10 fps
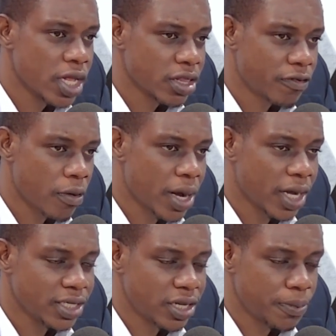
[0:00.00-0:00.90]
the
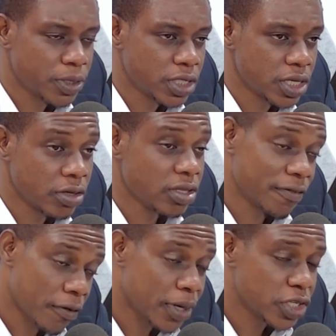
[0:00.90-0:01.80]

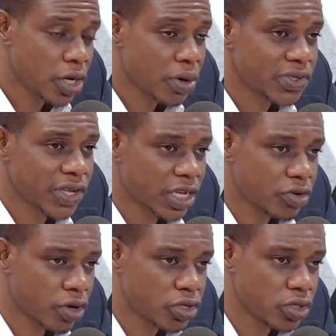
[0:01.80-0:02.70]
former general
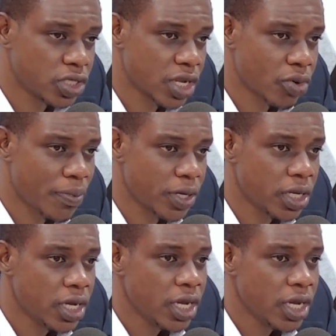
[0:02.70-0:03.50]
secretary, I should say, Kwame